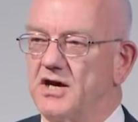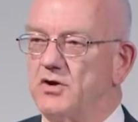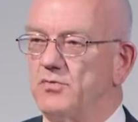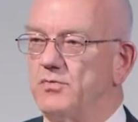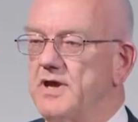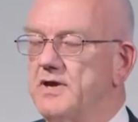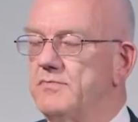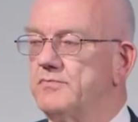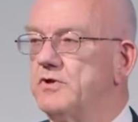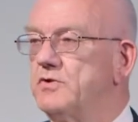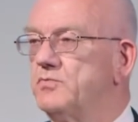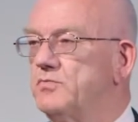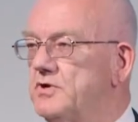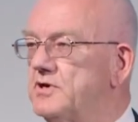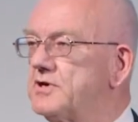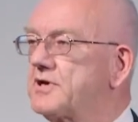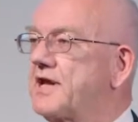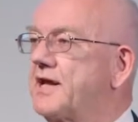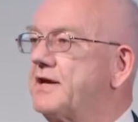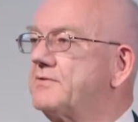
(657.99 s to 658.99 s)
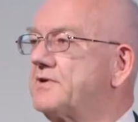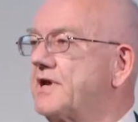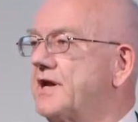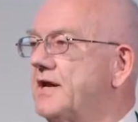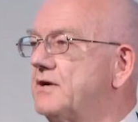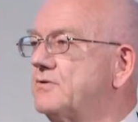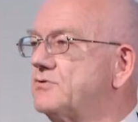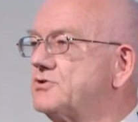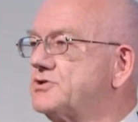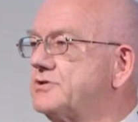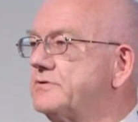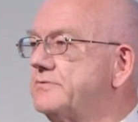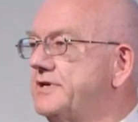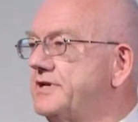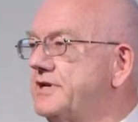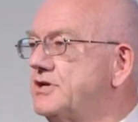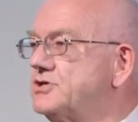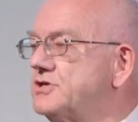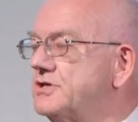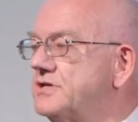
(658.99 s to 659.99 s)
We will work out how to
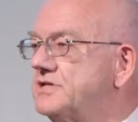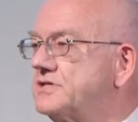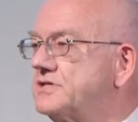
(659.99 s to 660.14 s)
initially